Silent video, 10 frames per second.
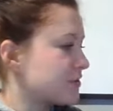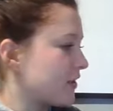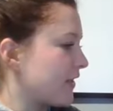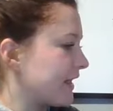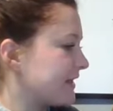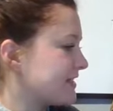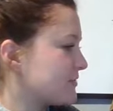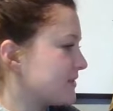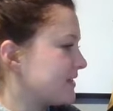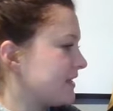So like this
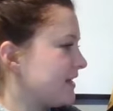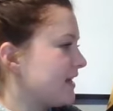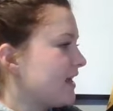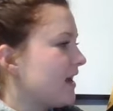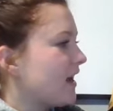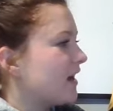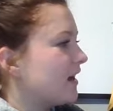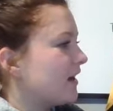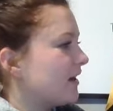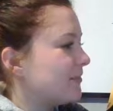one
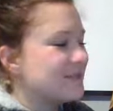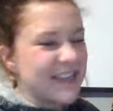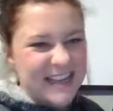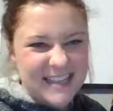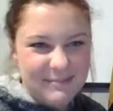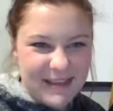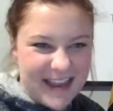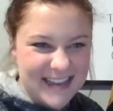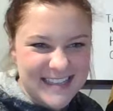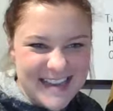says I'm
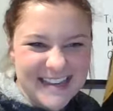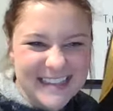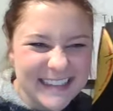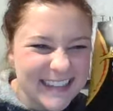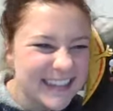gassy.